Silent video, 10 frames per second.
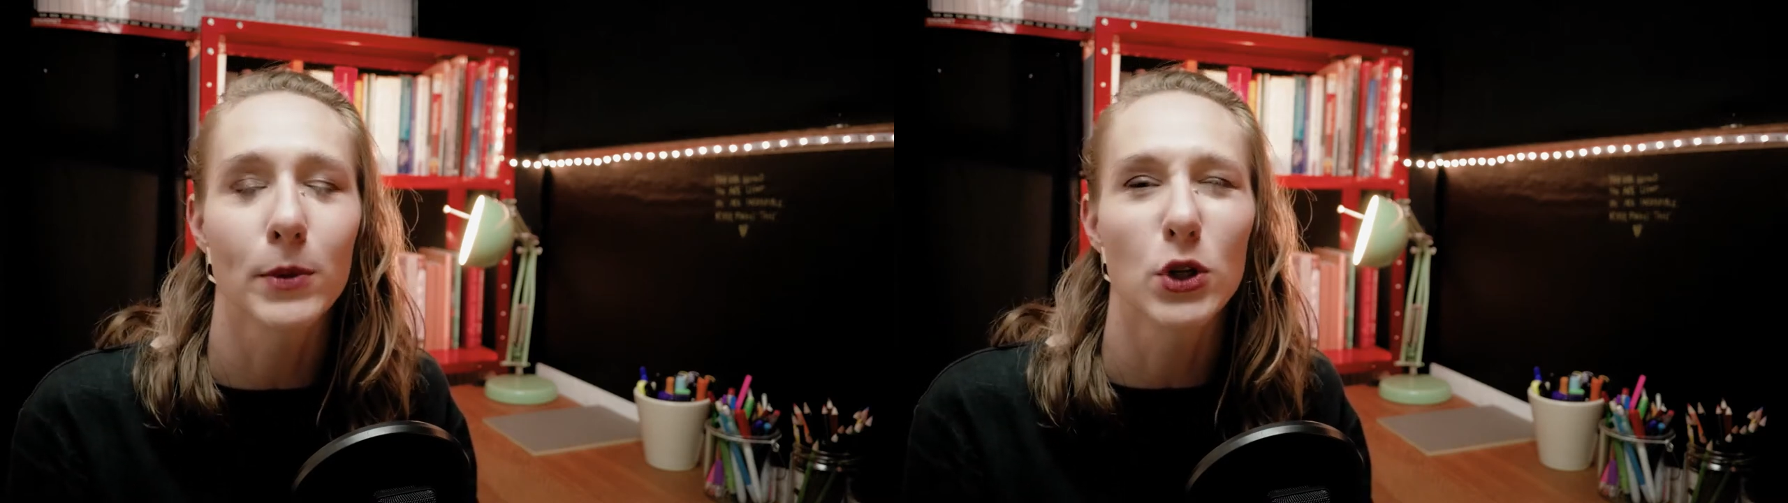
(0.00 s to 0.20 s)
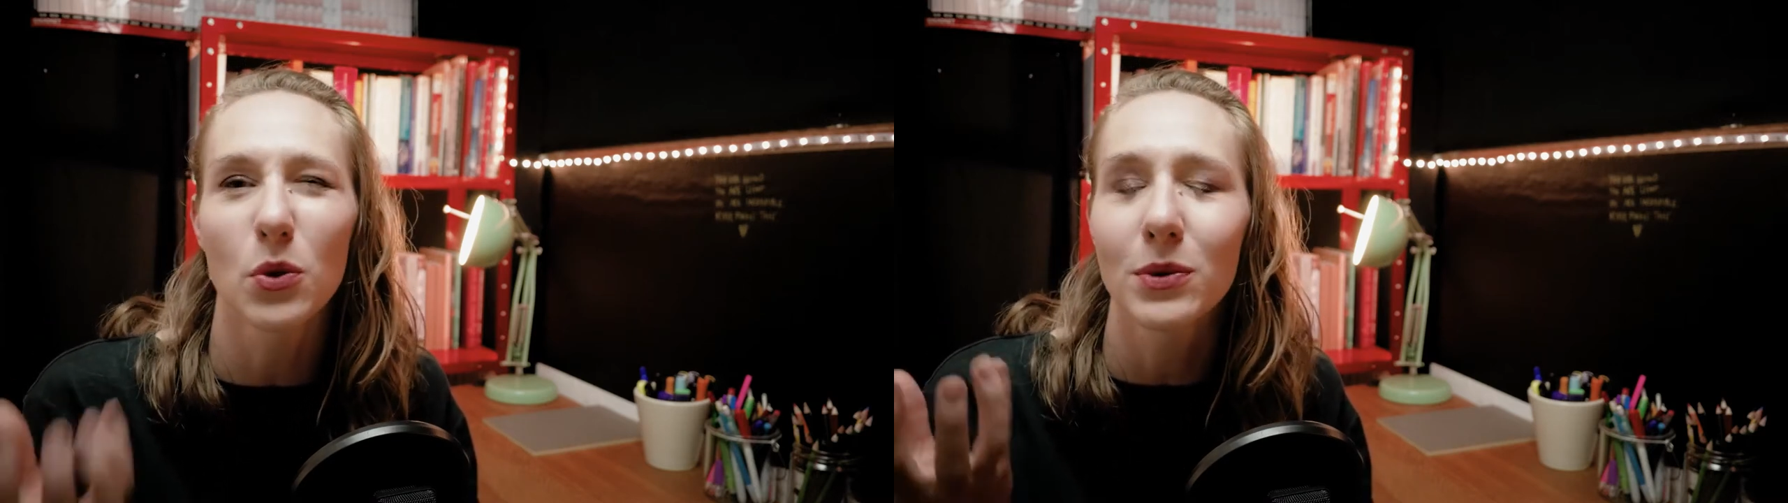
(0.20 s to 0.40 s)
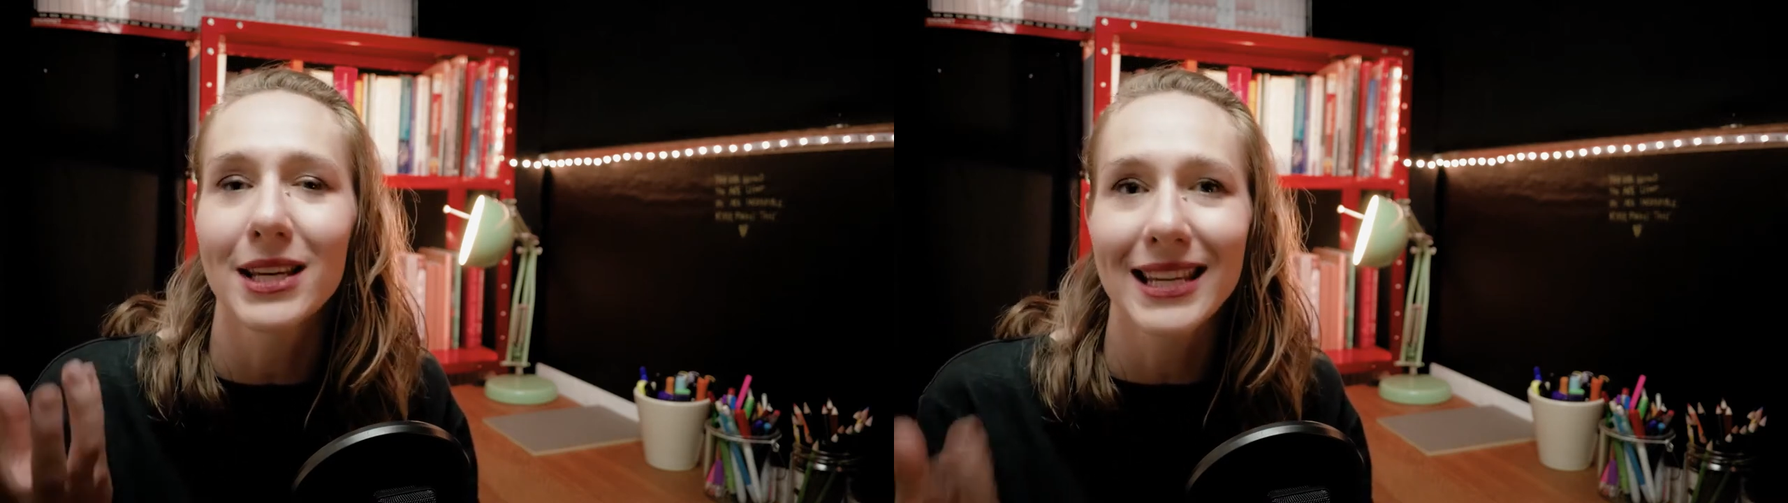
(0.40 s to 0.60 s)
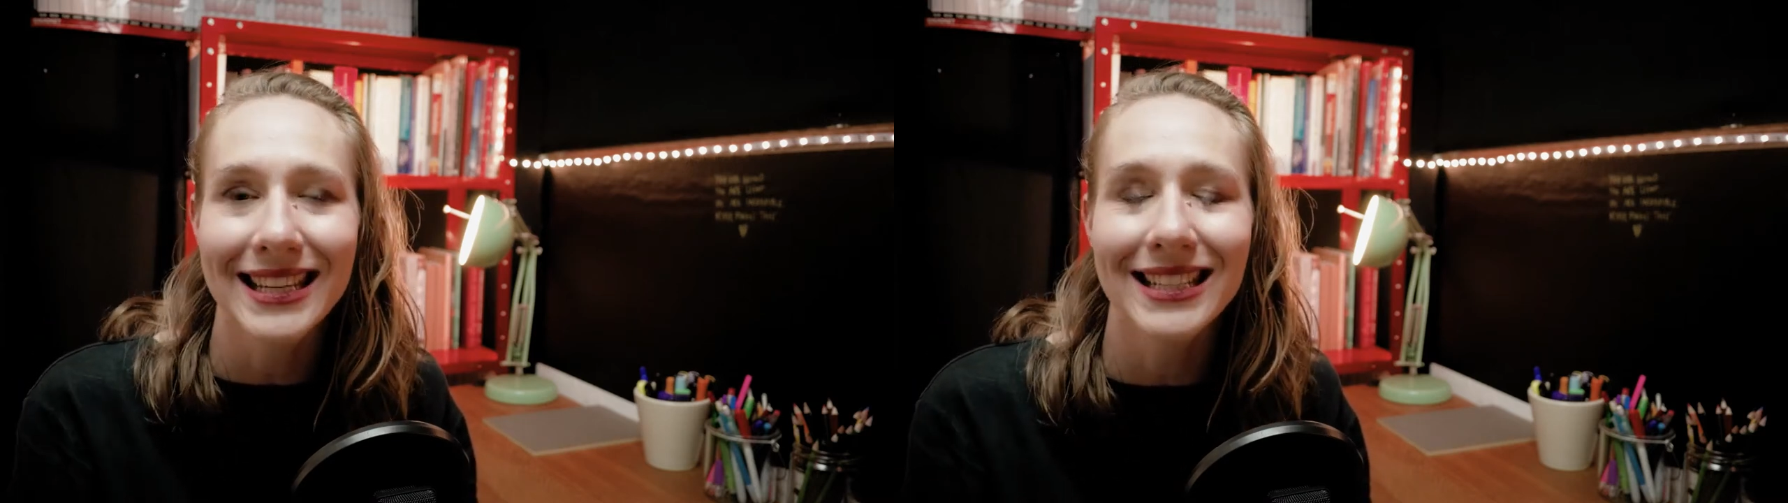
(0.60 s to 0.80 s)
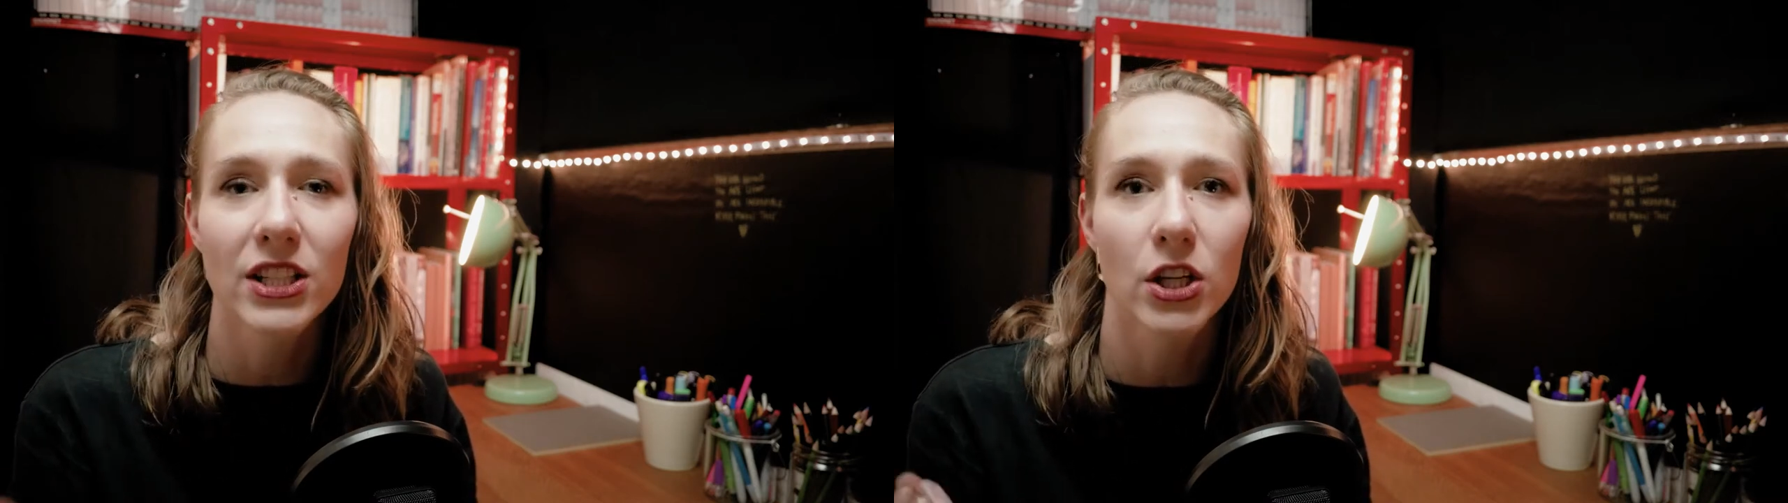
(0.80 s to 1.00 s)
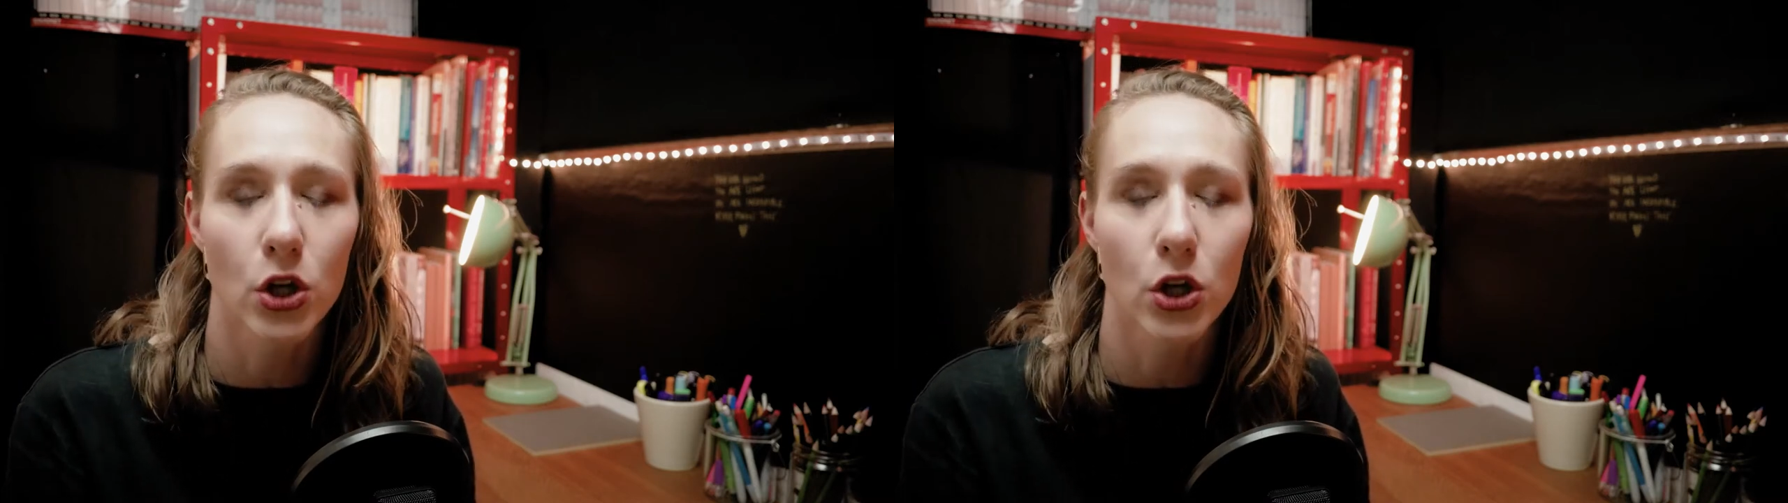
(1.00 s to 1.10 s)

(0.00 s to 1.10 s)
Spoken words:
You don't need to